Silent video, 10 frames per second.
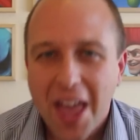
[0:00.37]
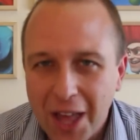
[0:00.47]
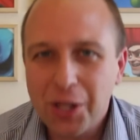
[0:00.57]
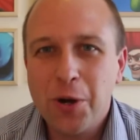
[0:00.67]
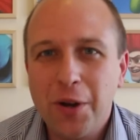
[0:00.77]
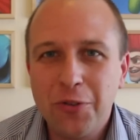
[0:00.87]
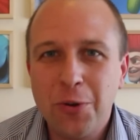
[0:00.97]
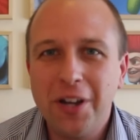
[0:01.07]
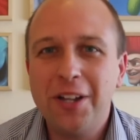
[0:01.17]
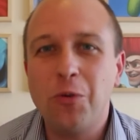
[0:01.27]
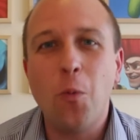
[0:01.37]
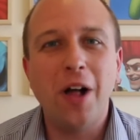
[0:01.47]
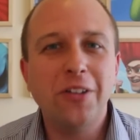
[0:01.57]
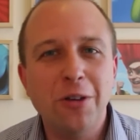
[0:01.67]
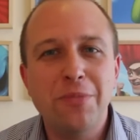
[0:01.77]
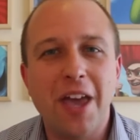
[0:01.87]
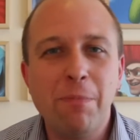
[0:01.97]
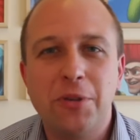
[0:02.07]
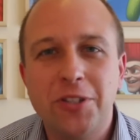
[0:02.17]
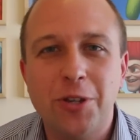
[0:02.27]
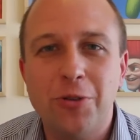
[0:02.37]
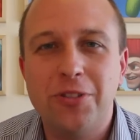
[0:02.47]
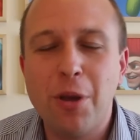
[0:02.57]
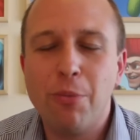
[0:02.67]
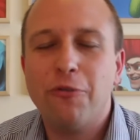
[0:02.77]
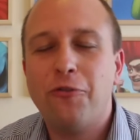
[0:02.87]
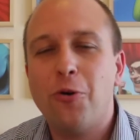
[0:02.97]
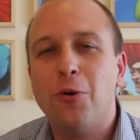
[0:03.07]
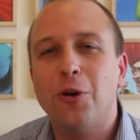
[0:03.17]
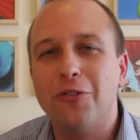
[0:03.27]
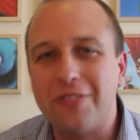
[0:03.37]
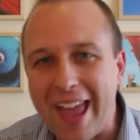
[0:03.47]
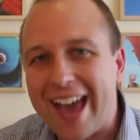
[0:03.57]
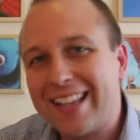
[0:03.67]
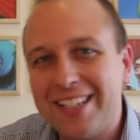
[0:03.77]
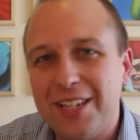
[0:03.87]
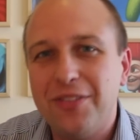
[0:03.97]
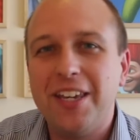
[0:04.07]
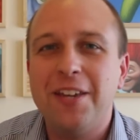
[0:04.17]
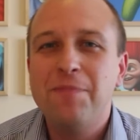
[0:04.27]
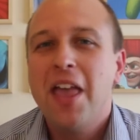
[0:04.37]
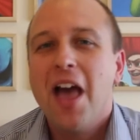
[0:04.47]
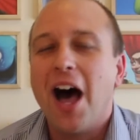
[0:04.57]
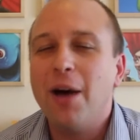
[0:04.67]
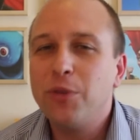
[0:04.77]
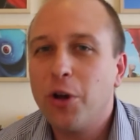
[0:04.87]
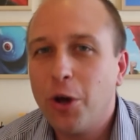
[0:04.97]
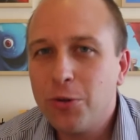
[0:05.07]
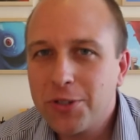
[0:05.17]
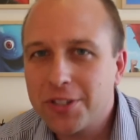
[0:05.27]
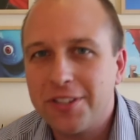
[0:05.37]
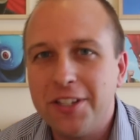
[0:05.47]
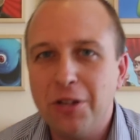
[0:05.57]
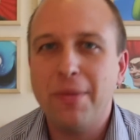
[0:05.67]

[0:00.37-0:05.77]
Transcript: Hello everyone and welcome to episode number four of Knack T V. I'm your host, Neil